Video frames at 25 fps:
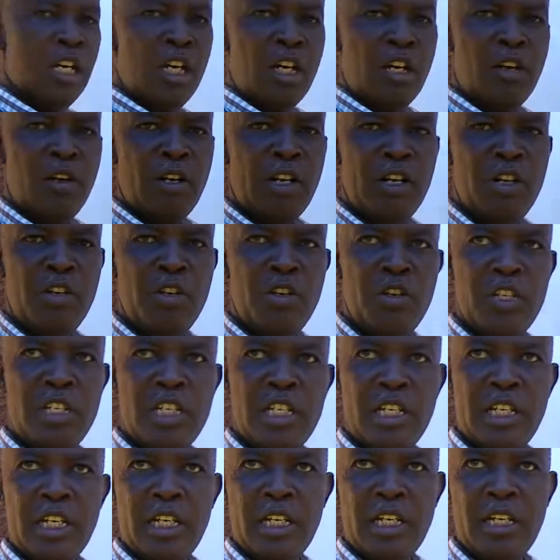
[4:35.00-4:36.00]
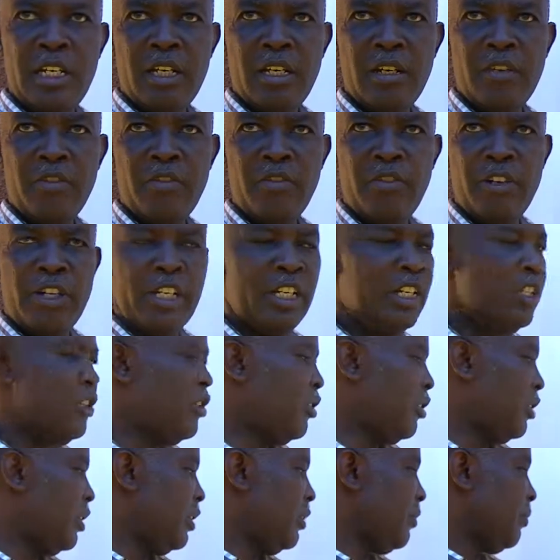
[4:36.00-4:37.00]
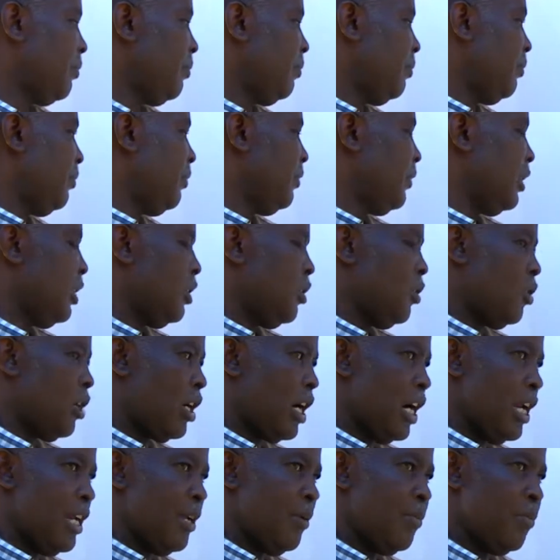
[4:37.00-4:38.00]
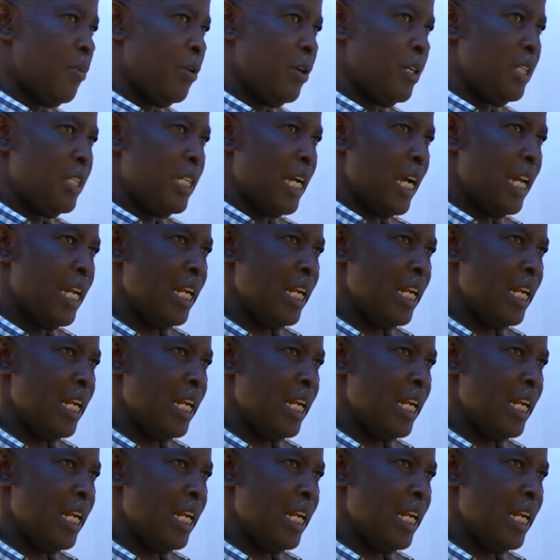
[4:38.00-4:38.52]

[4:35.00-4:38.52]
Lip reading: reducing friction. You can pause and